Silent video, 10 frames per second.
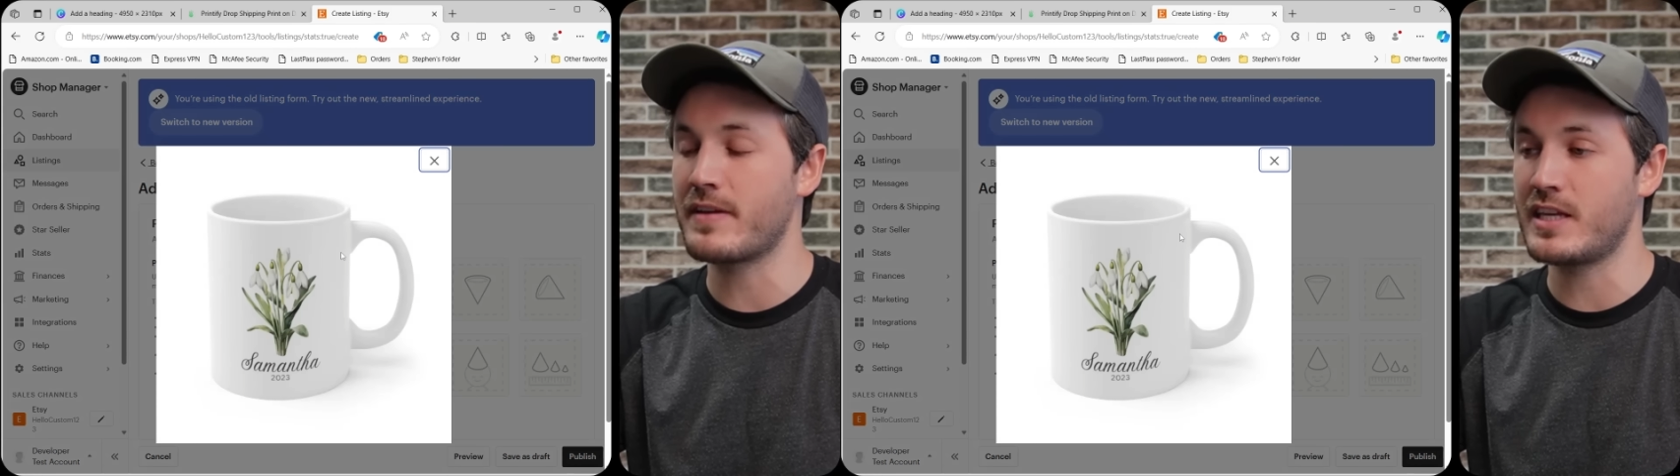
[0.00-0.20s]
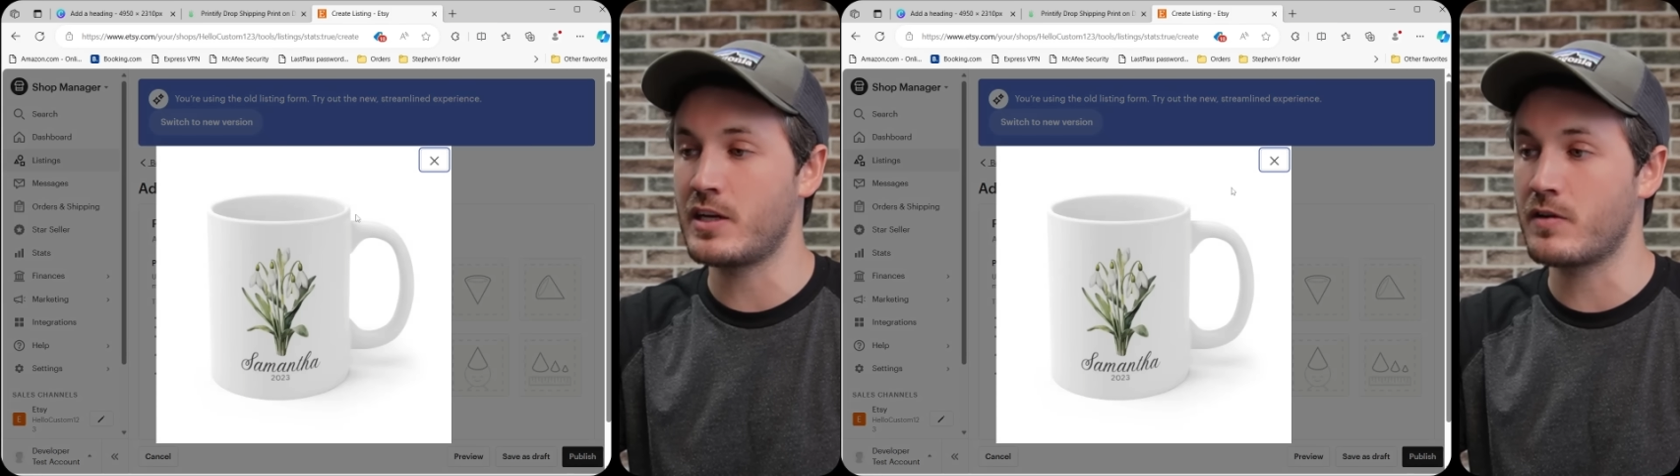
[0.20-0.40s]

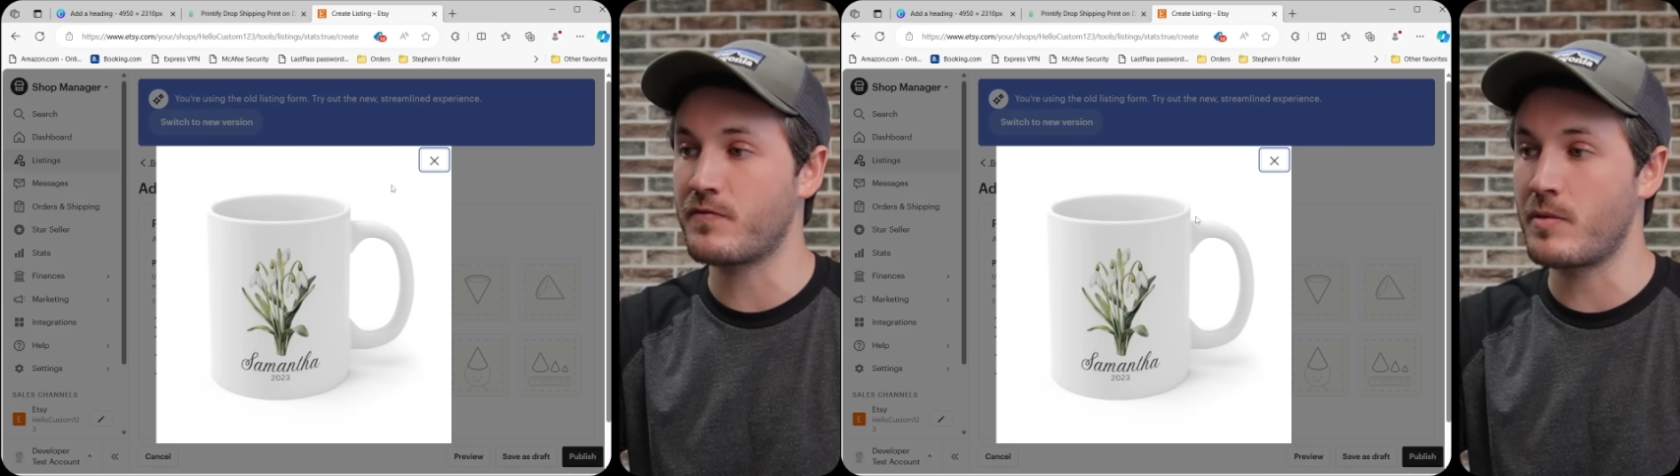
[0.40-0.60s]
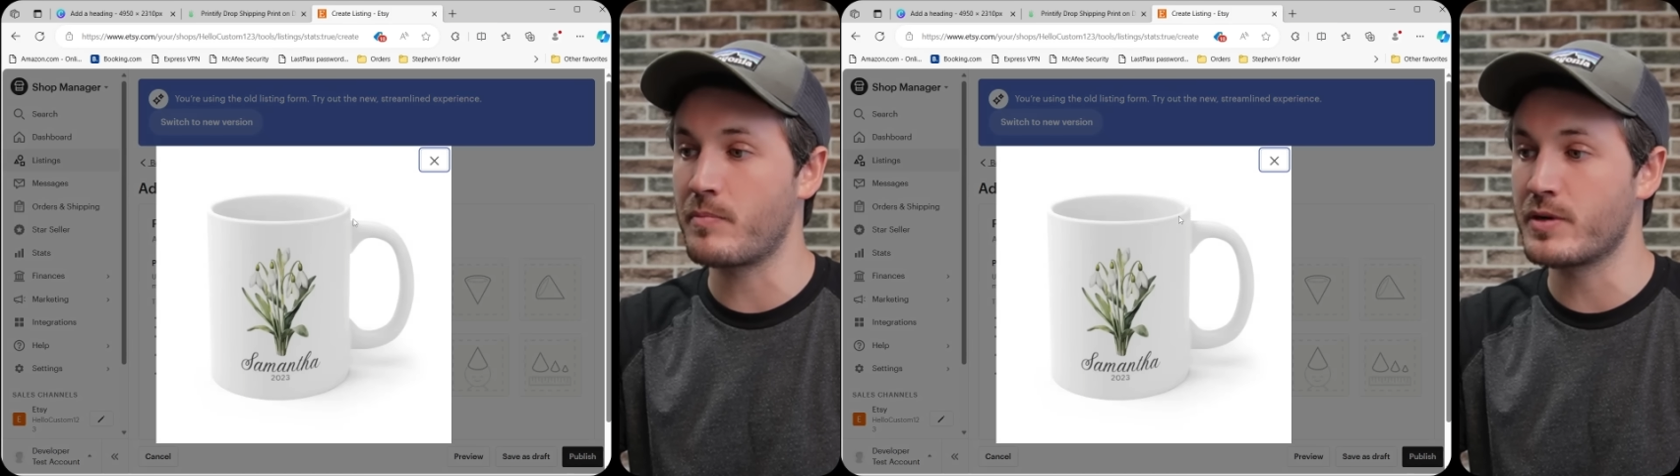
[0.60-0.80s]
here
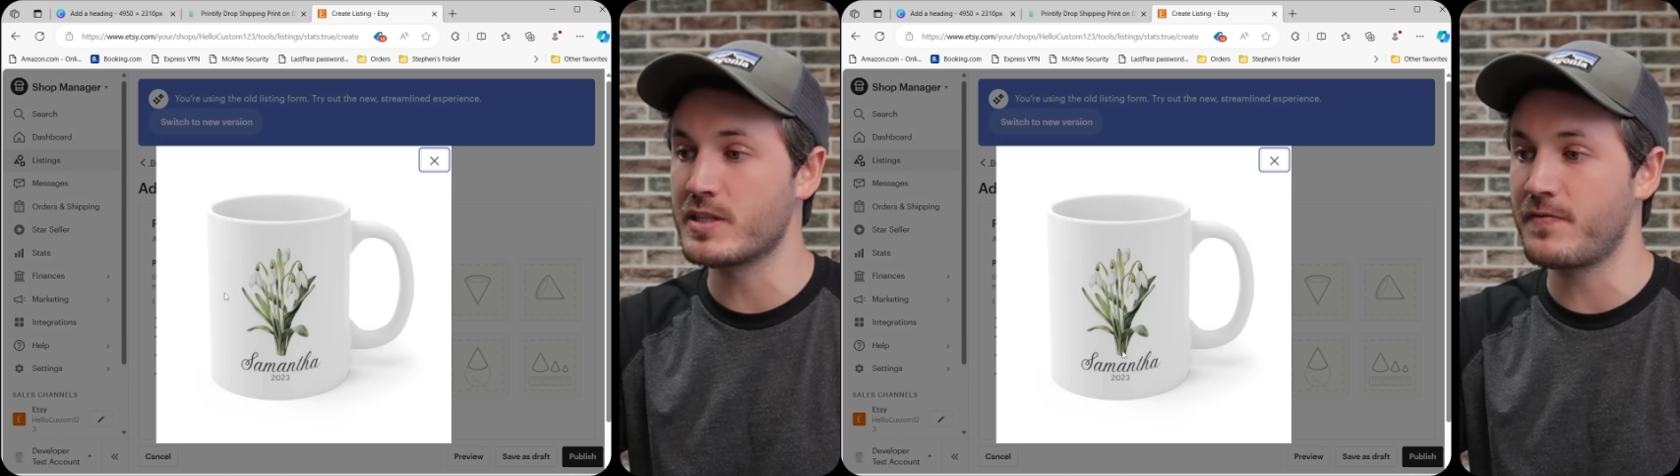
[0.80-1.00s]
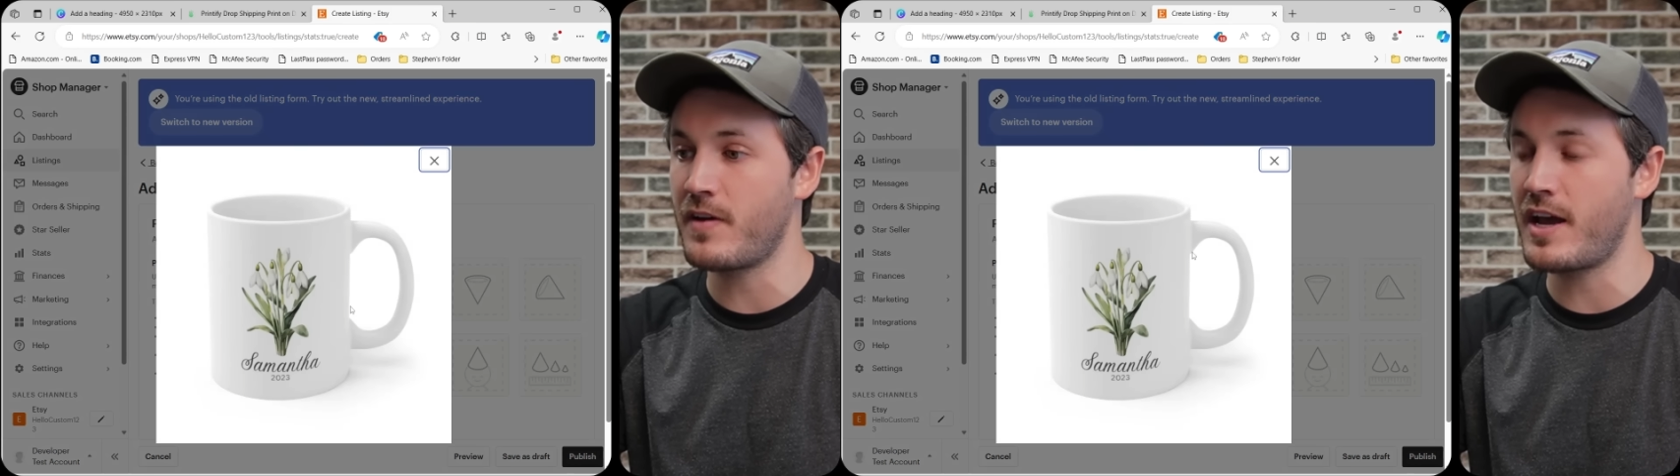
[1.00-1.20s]
from
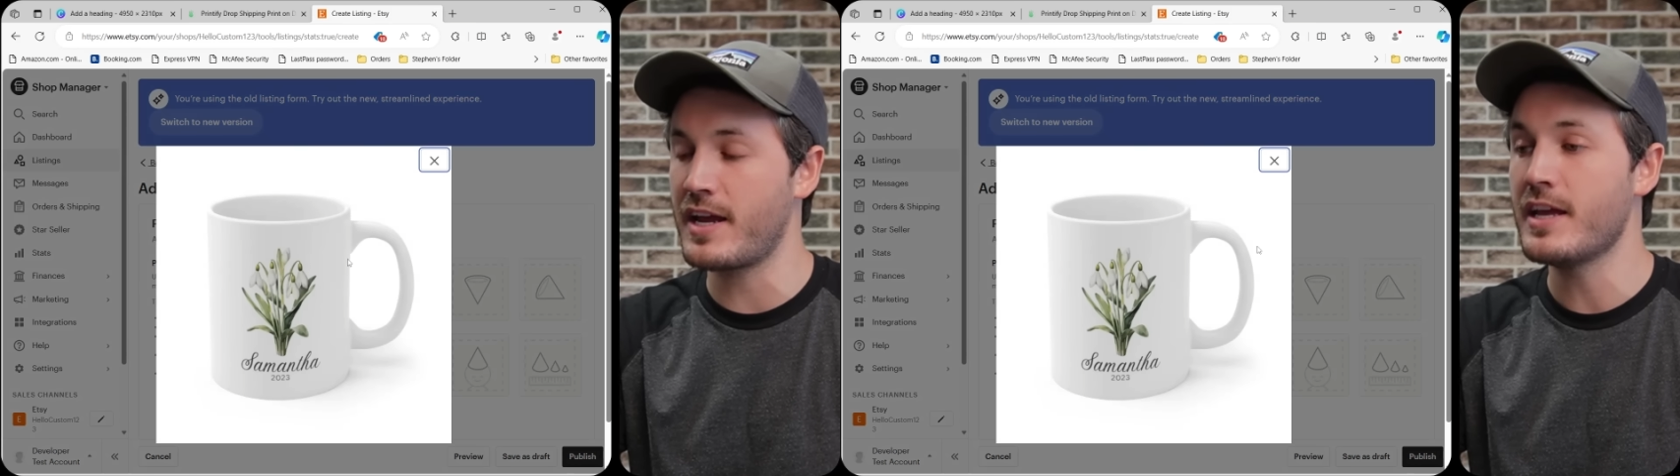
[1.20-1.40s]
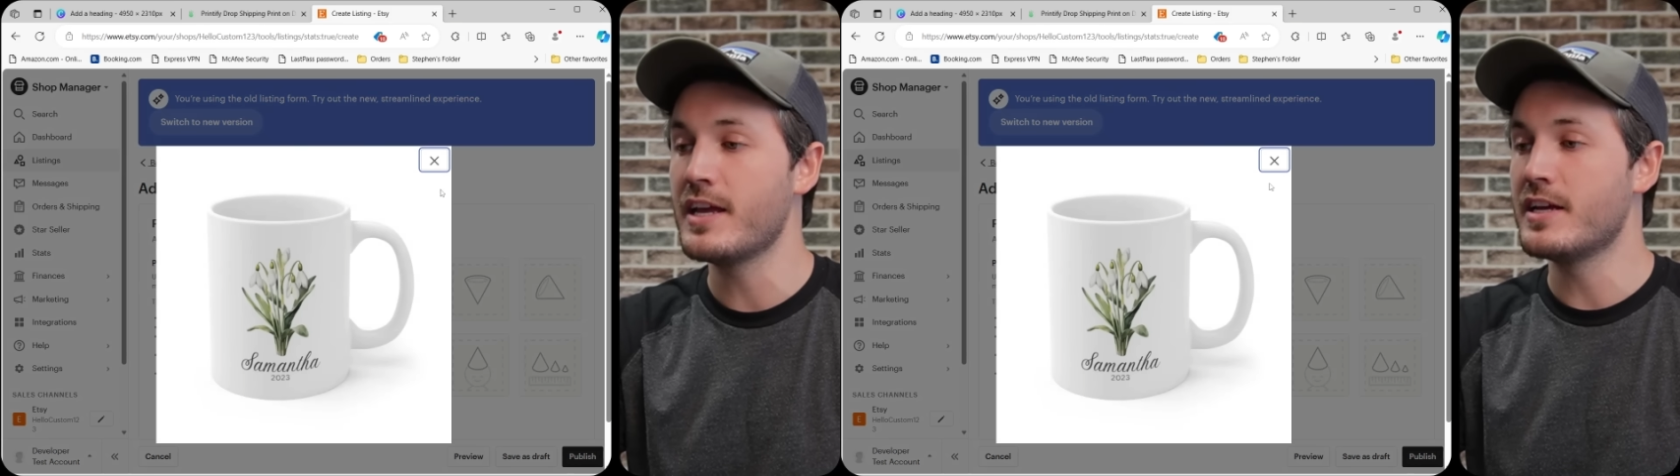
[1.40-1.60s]
Printify